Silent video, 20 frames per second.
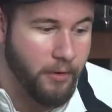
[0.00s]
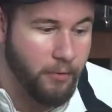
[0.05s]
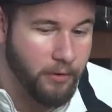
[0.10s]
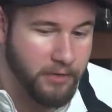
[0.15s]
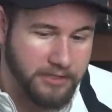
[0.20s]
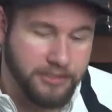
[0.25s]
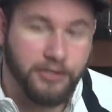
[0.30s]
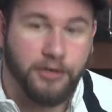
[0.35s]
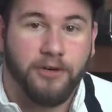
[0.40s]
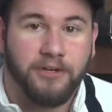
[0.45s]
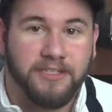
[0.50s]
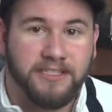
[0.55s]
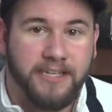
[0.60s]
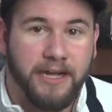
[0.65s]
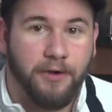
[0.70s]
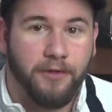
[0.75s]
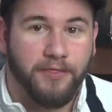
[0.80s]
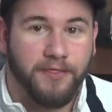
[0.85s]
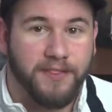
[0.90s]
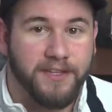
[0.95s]
Well, it turns
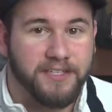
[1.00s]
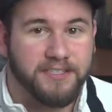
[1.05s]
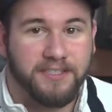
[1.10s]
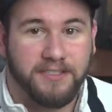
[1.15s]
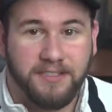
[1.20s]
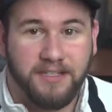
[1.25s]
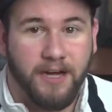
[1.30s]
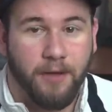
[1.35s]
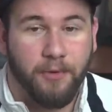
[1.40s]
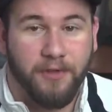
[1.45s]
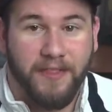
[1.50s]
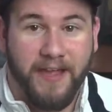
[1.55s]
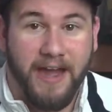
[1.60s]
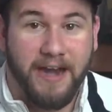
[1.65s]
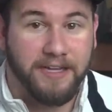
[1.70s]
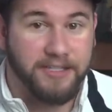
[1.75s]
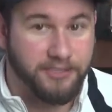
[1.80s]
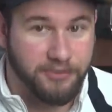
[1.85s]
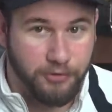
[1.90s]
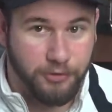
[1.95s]
out this doesn't come with
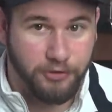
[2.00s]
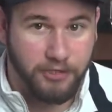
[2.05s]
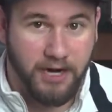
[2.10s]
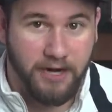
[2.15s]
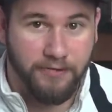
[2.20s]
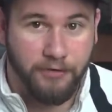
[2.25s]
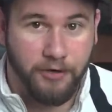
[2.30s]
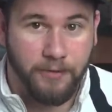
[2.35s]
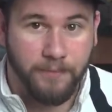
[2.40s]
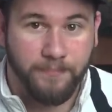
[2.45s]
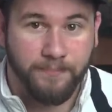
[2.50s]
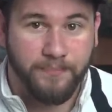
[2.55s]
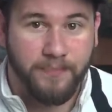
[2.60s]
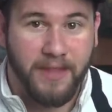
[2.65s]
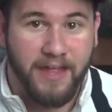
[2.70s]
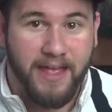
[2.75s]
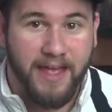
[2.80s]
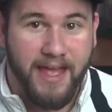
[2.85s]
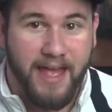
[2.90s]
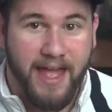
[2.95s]
any screwdriver.
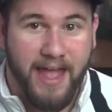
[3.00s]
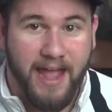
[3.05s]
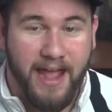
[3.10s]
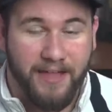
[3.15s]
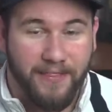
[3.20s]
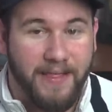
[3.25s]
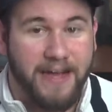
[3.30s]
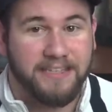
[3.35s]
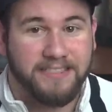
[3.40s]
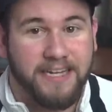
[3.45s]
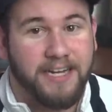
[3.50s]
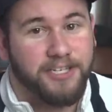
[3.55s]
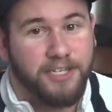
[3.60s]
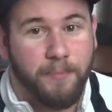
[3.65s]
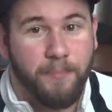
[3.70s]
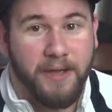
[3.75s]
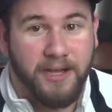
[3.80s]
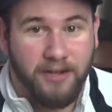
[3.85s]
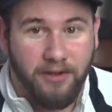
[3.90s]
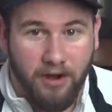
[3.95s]
And that's
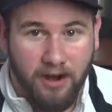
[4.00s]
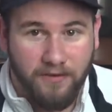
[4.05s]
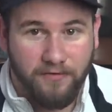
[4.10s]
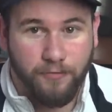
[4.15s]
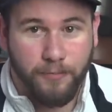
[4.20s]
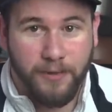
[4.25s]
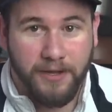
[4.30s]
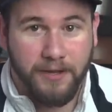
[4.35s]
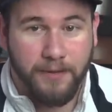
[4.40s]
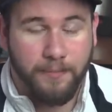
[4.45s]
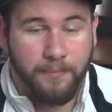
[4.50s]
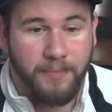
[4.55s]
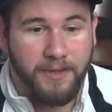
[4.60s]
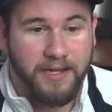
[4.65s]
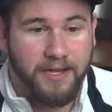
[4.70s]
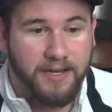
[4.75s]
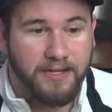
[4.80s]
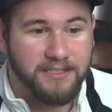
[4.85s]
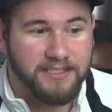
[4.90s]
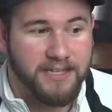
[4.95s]
actually a big con for me,
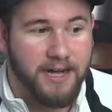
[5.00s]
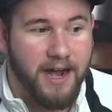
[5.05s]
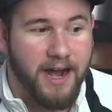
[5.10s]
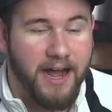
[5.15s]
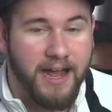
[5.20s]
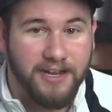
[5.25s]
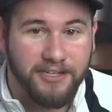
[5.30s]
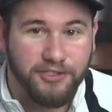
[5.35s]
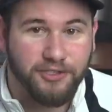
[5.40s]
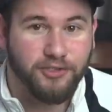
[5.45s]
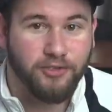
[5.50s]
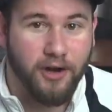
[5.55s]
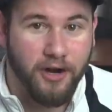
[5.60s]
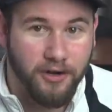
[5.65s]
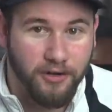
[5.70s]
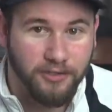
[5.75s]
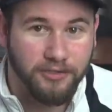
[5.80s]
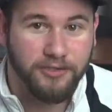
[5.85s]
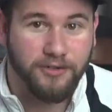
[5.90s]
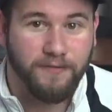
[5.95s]
because I
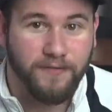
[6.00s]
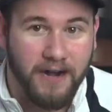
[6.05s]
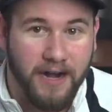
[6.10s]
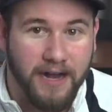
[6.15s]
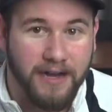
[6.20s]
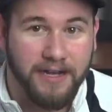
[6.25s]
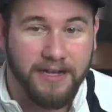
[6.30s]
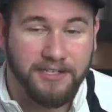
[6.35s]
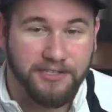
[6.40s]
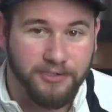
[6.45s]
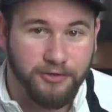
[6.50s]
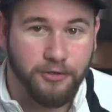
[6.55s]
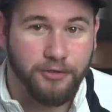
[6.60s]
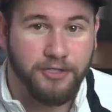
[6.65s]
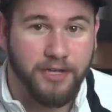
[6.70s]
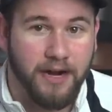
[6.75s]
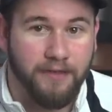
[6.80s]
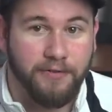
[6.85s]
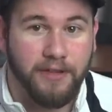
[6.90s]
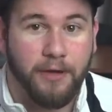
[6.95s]
struggled to find a
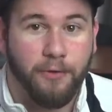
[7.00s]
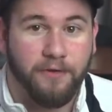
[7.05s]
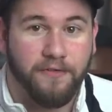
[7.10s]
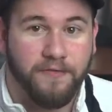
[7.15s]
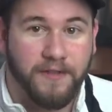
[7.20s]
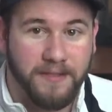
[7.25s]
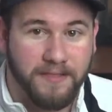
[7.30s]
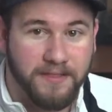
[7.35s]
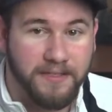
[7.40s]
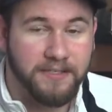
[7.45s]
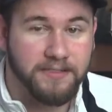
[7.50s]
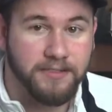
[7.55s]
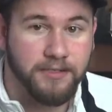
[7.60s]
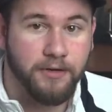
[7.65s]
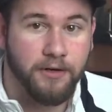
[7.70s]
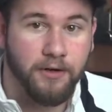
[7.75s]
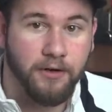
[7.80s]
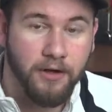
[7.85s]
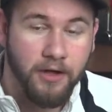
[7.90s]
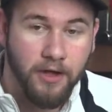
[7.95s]
screwdriver that would fit these
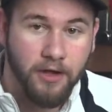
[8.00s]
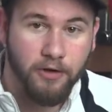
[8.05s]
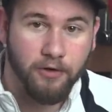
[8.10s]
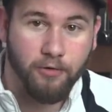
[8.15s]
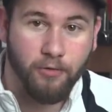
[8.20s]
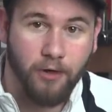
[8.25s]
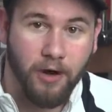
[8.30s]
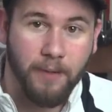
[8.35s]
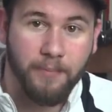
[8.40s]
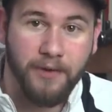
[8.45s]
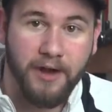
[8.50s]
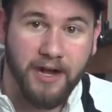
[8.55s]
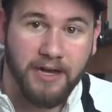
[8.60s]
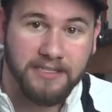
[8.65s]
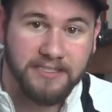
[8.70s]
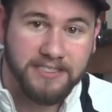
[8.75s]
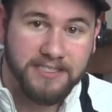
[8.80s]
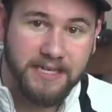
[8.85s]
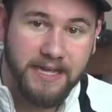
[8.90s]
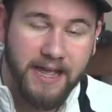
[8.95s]
little grub
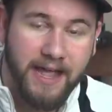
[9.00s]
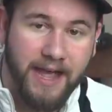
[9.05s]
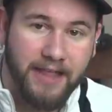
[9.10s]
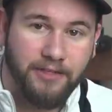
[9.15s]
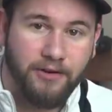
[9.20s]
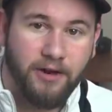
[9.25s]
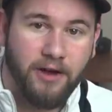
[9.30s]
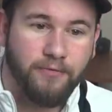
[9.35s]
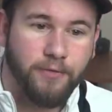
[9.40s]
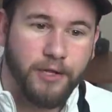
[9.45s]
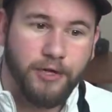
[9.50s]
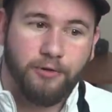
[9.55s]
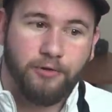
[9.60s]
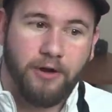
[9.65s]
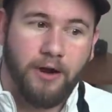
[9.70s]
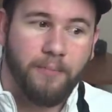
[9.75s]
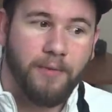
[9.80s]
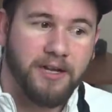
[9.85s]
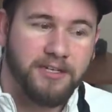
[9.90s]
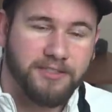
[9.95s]
nuts, and they're not really
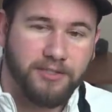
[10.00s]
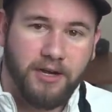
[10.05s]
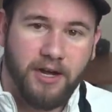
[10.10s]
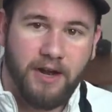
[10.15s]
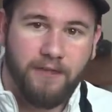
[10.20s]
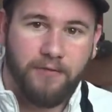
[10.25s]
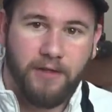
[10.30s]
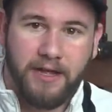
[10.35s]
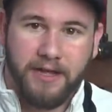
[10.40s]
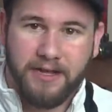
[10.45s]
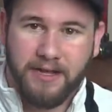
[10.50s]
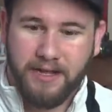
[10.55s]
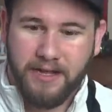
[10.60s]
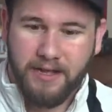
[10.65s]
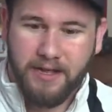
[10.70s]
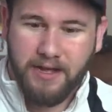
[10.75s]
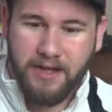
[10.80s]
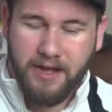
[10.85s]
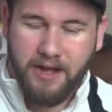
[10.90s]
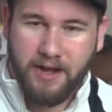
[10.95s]
grub nuts, they're kind of like
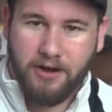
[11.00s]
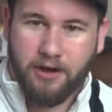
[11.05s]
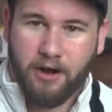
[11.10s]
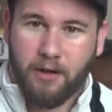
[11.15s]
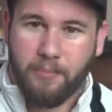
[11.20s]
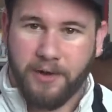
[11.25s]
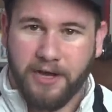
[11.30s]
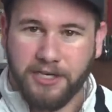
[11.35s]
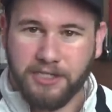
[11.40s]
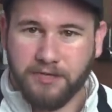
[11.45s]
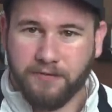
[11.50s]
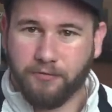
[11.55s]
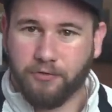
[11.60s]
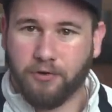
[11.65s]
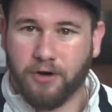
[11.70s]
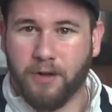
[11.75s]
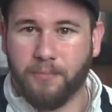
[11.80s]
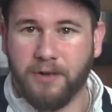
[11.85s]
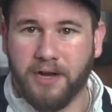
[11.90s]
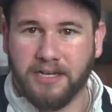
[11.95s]
a combination of
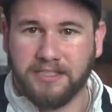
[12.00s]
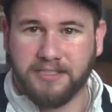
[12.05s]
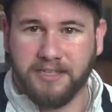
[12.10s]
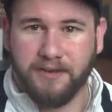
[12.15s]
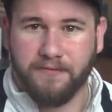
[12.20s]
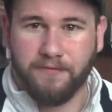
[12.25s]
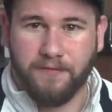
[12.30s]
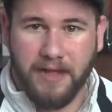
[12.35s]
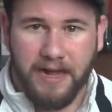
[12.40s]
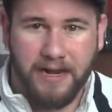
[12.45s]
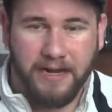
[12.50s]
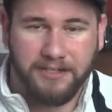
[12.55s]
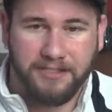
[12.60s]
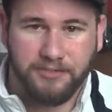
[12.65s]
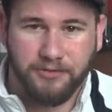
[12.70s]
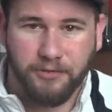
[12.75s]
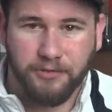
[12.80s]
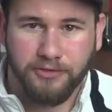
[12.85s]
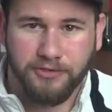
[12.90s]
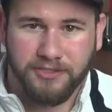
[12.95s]
grub nuts and flathead
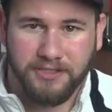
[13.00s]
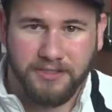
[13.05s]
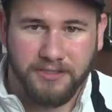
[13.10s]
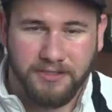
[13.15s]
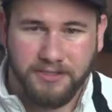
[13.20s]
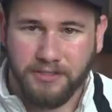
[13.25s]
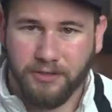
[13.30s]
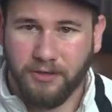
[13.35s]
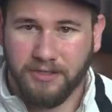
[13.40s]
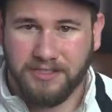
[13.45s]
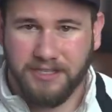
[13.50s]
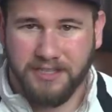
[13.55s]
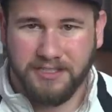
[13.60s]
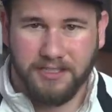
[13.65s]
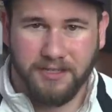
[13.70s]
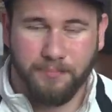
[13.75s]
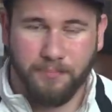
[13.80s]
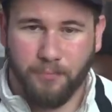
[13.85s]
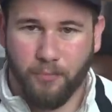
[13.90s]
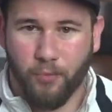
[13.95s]
screws, so it's,
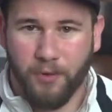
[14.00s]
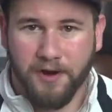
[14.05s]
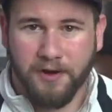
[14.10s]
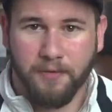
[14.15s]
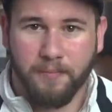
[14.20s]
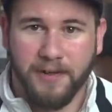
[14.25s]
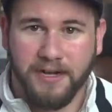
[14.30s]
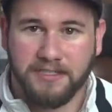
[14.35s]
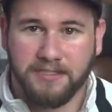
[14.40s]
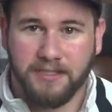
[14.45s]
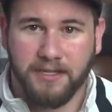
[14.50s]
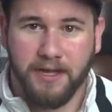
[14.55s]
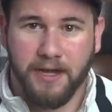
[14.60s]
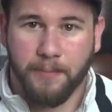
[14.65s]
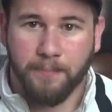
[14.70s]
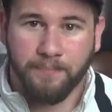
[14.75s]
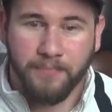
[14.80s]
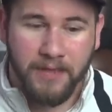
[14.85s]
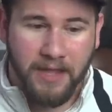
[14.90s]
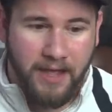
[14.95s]
it's a weird mix of
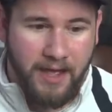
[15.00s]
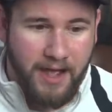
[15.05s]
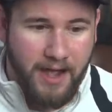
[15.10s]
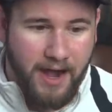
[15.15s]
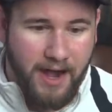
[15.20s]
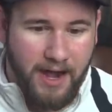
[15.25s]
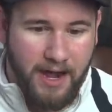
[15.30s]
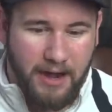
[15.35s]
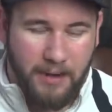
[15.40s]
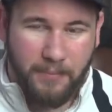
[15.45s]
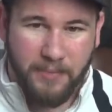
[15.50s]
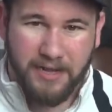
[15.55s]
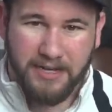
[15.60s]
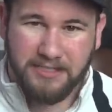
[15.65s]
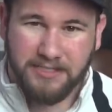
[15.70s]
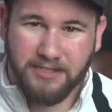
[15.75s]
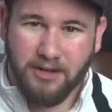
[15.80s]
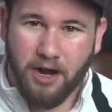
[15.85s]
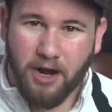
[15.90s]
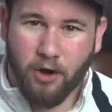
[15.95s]
them. Um,
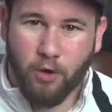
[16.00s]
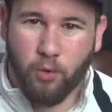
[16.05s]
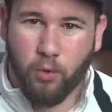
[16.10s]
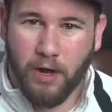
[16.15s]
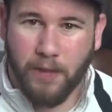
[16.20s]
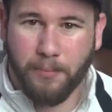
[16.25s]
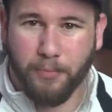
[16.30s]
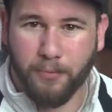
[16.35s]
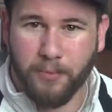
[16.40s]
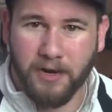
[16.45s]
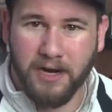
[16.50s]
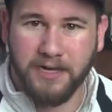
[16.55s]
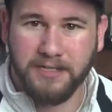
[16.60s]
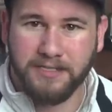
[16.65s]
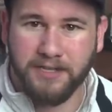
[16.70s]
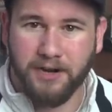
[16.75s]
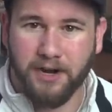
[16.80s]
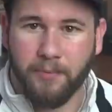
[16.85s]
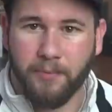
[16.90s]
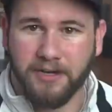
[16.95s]
it's not quite
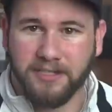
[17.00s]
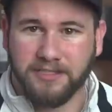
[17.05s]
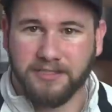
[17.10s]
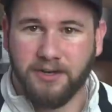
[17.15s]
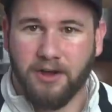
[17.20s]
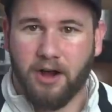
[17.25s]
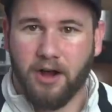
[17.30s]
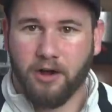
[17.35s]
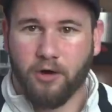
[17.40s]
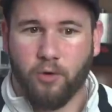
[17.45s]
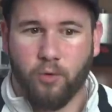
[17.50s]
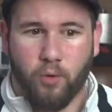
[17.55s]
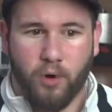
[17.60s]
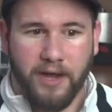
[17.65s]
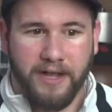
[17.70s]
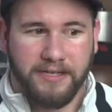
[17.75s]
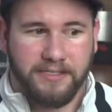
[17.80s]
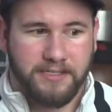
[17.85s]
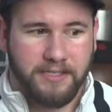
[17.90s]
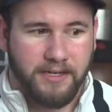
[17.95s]
proprietary, but it's not
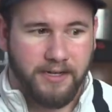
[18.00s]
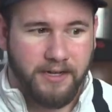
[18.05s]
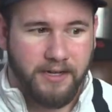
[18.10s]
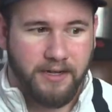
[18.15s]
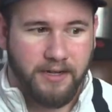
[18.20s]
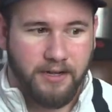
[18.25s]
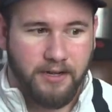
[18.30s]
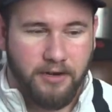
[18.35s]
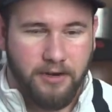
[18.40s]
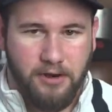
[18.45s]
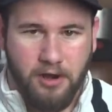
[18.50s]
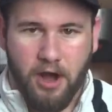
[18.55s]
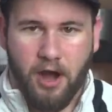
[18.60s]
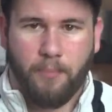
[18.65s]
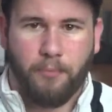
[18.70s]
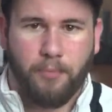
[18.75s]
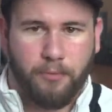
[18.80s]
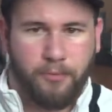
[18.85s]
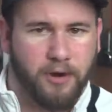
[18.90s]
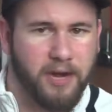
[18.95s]
quite...
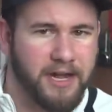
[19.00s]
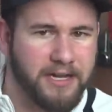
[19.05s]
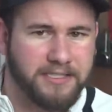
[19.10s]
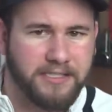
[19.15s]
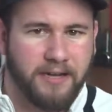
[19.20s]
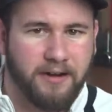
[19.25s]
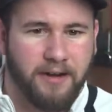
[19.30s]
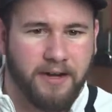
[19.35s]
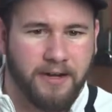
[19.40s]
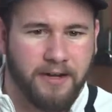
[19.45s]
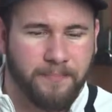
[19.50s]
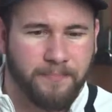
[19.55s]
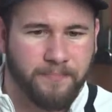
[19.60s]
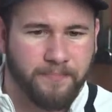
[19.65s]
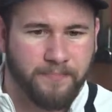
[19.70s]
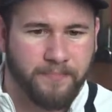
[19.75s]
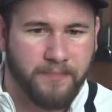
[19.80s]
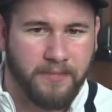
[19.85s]
not proprietary?